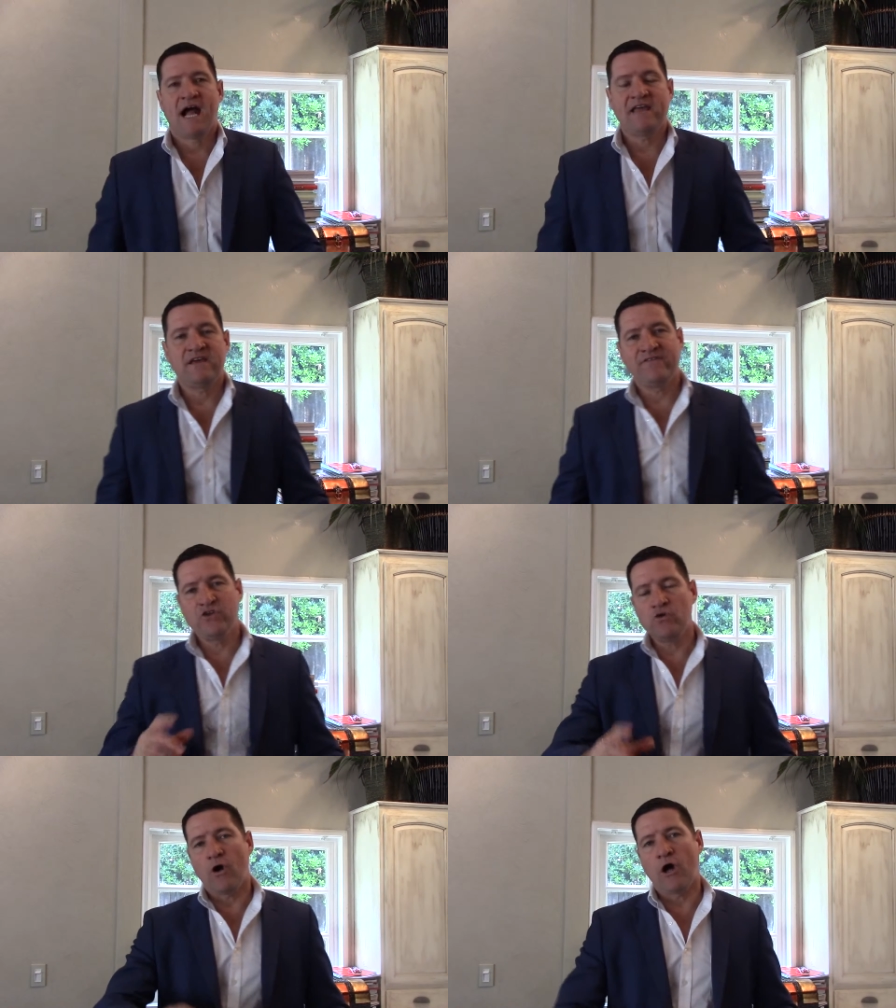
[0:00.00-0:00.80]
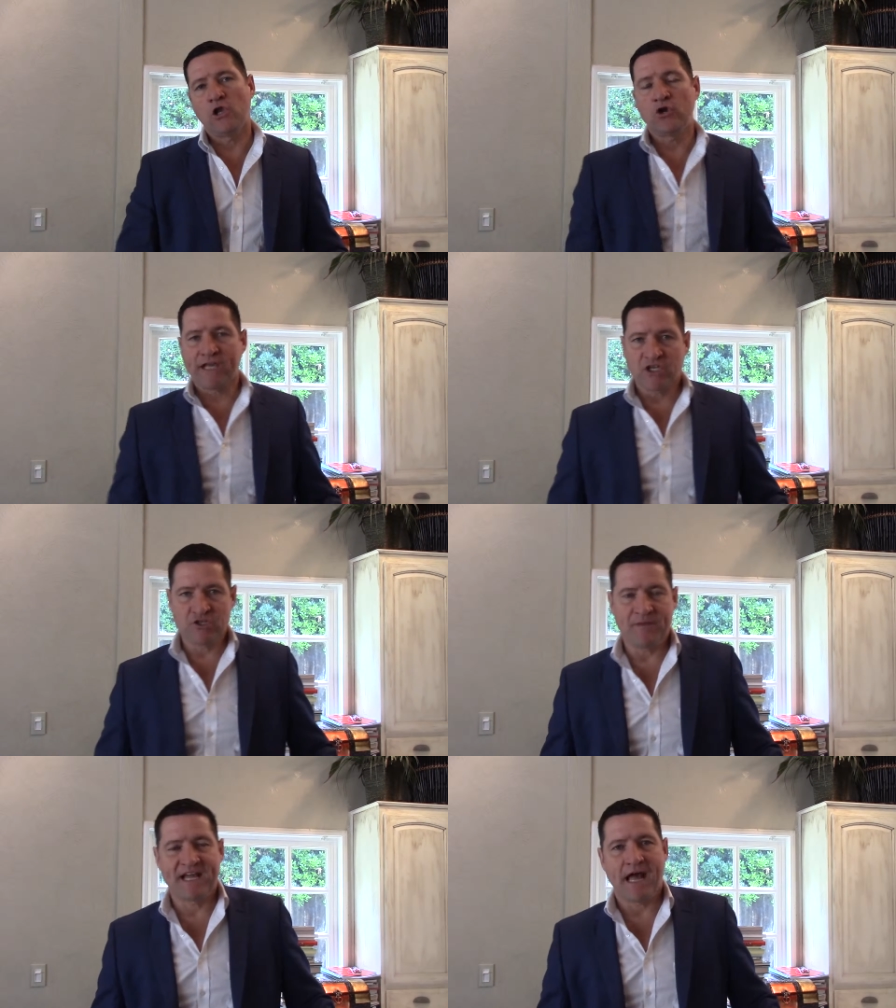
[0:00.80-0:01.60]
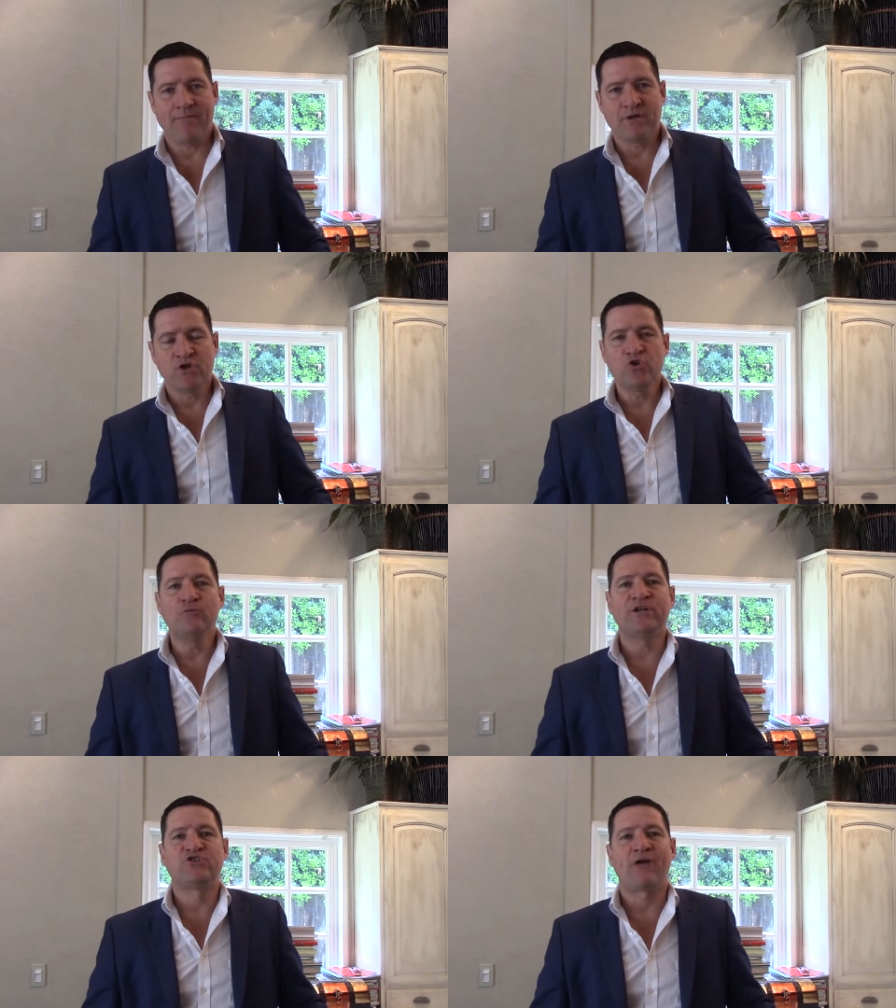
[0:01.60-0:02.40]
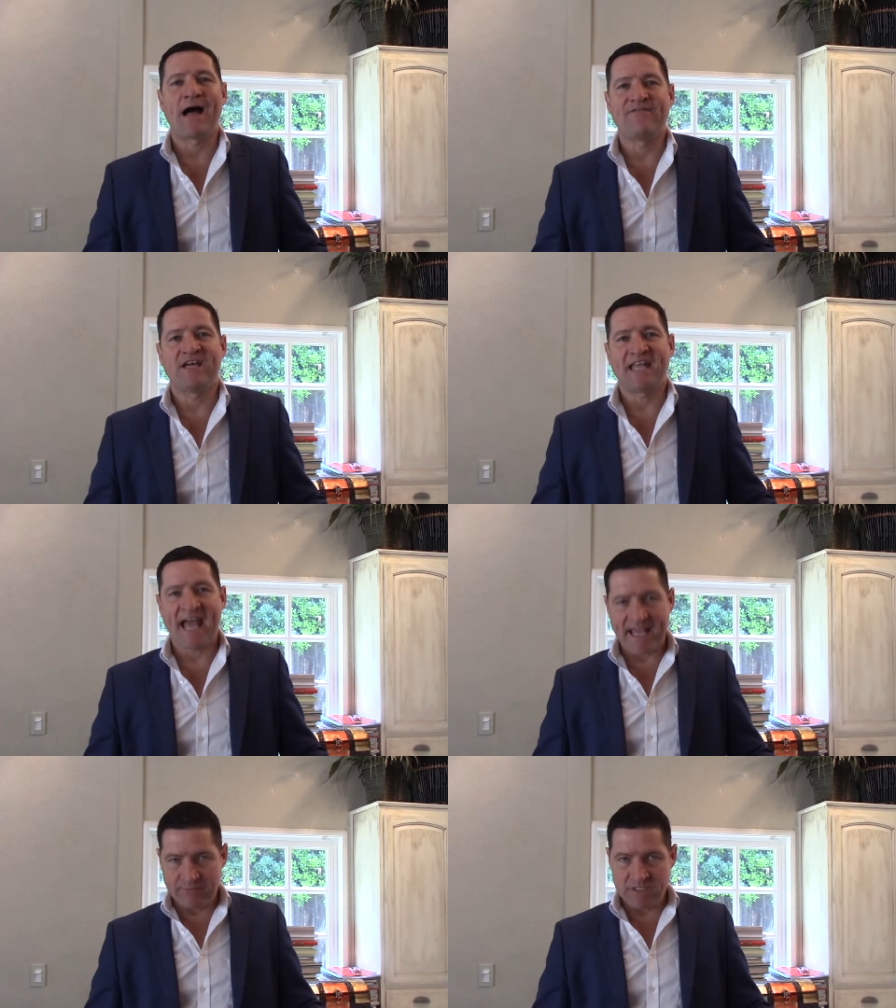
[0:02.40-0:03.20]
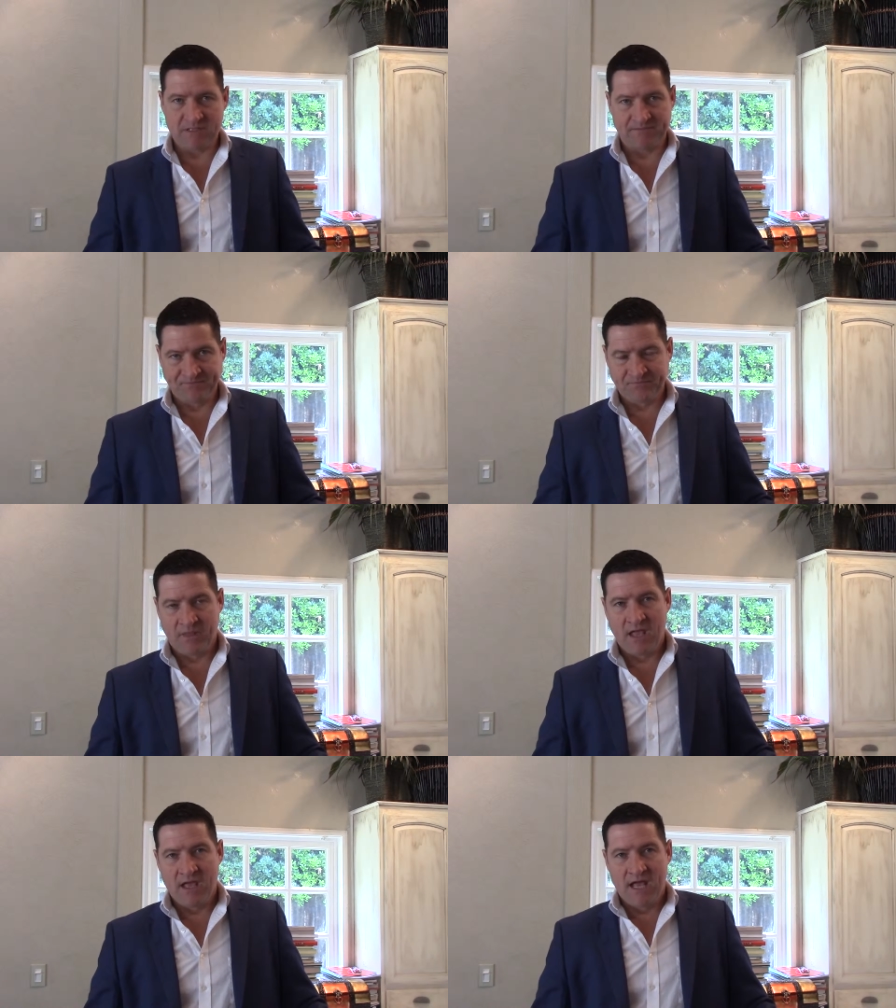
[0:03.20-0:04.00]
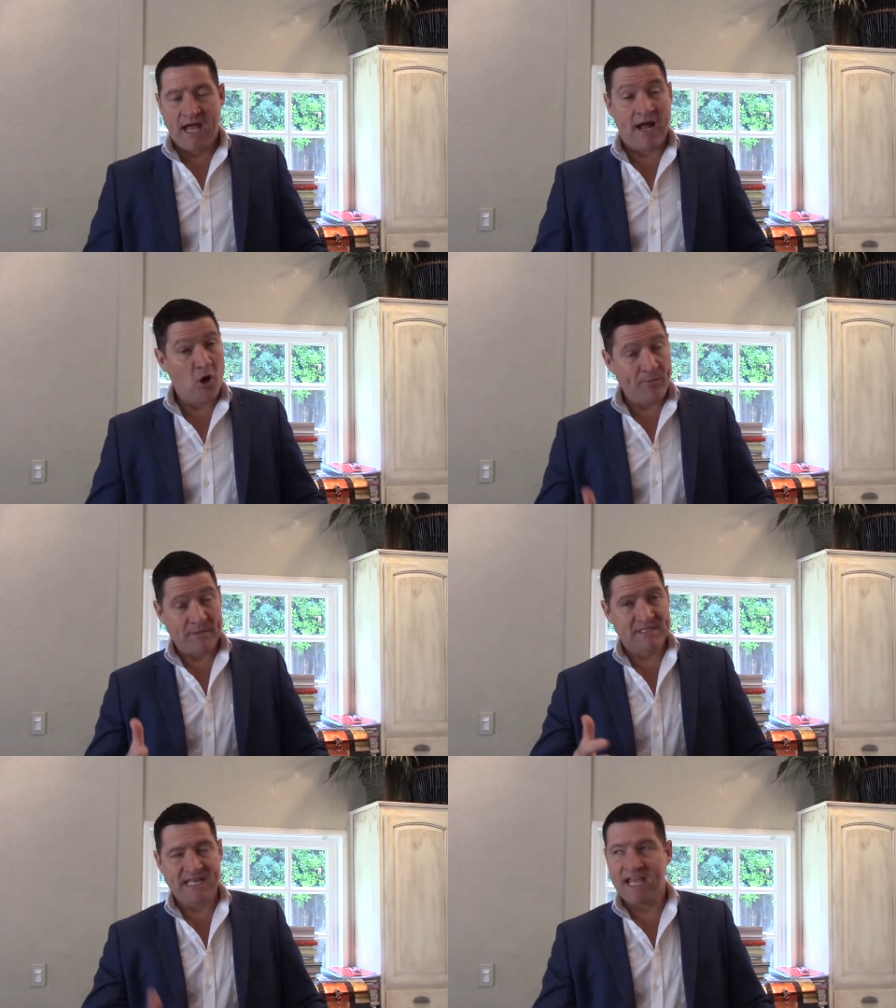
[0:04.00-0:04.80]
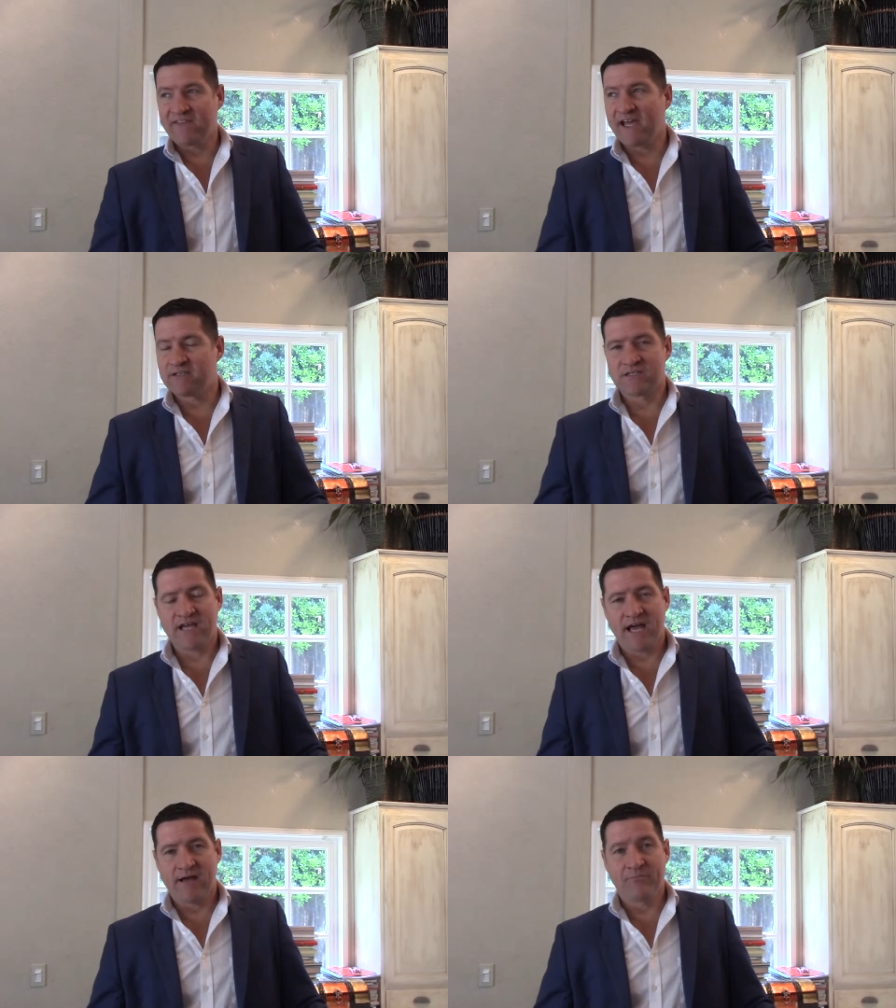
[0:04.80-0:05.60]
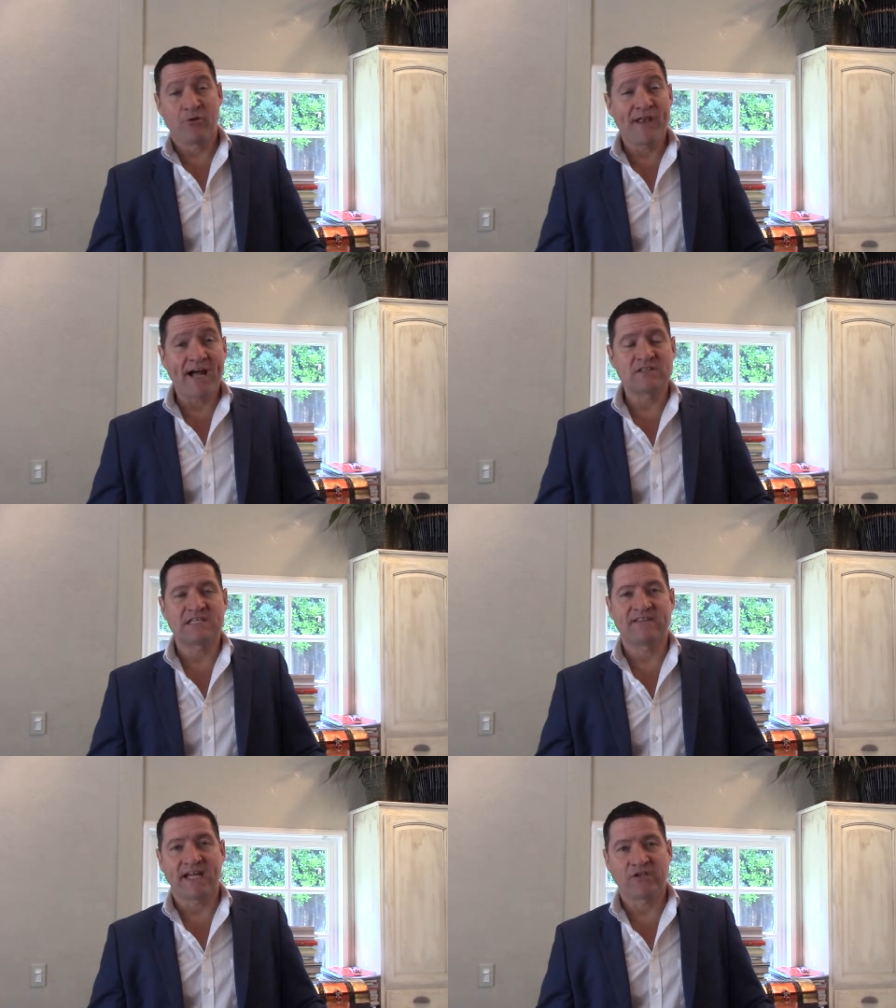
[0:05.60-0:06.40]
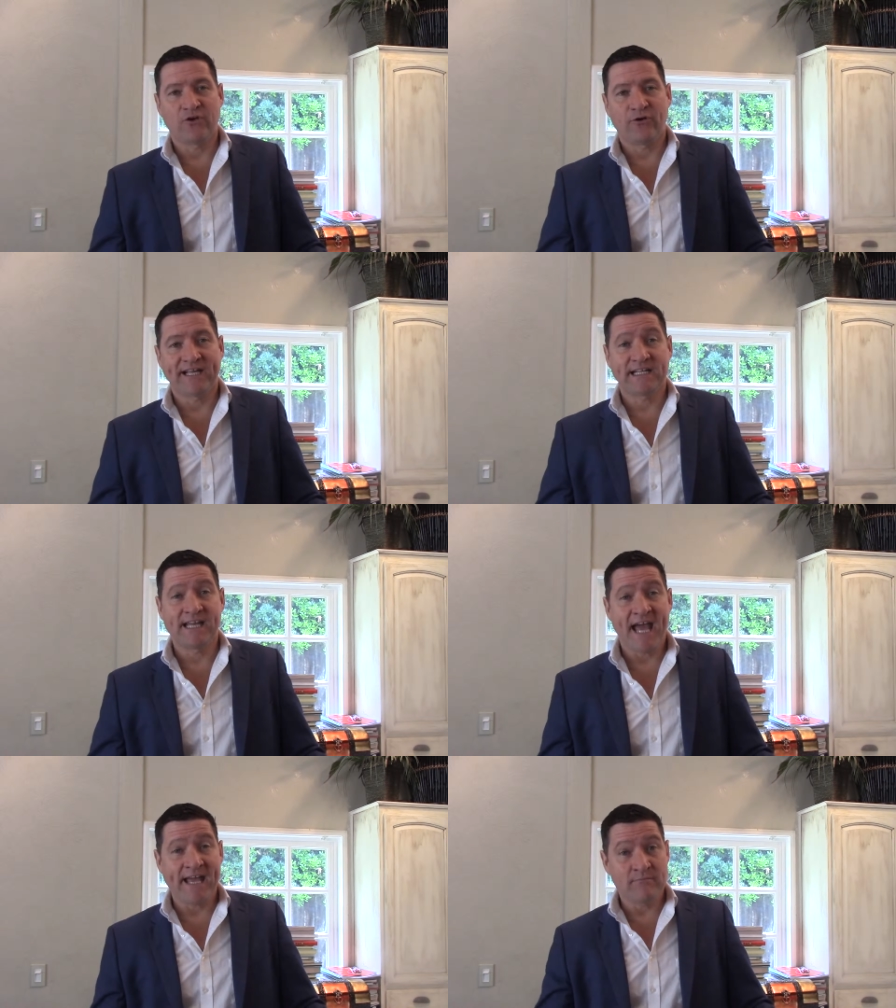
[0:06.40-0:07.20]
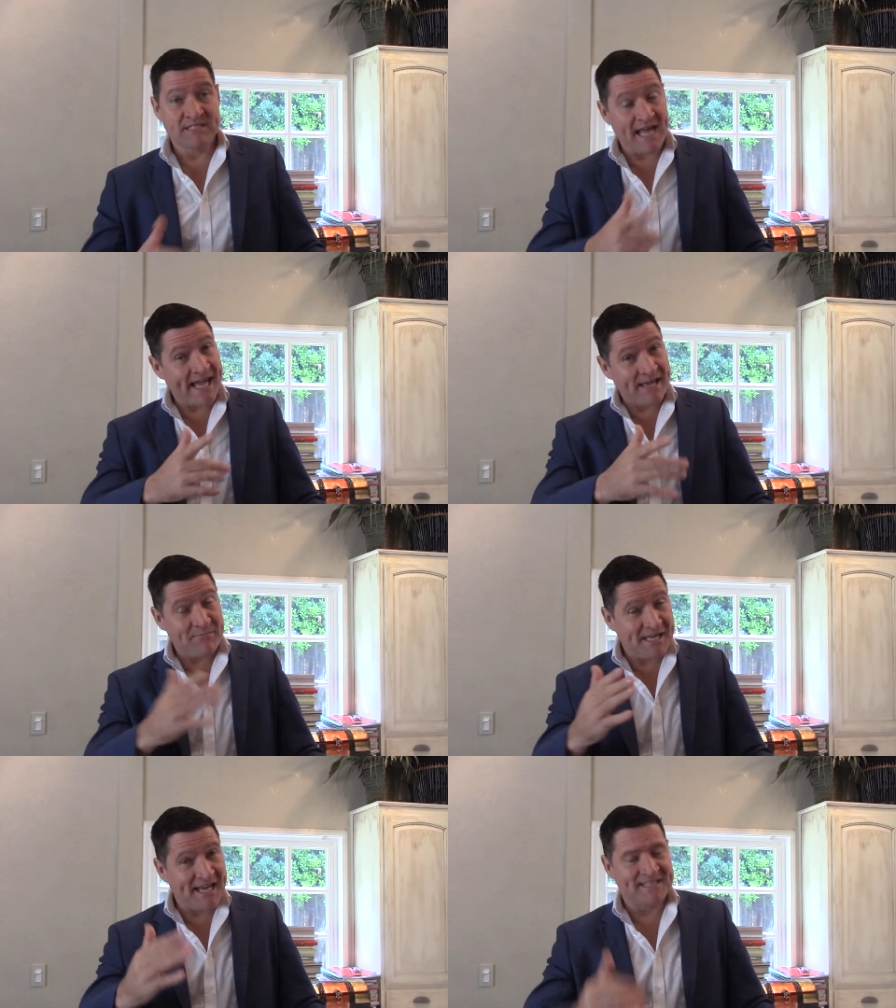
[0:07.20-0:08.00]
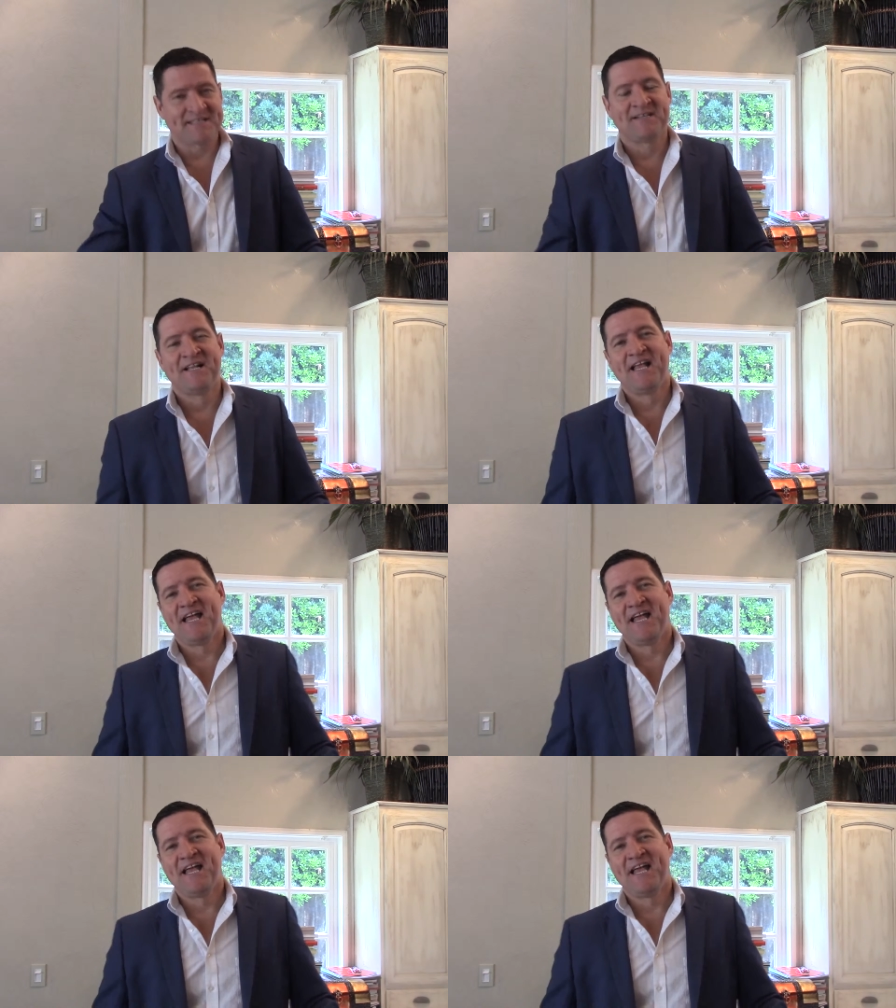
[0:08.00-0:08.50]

Hi there, if you are looking to become an Uber driver in Ames, I hope I'm saying that, pronouncing that correctly, Ames, A-M-E-S,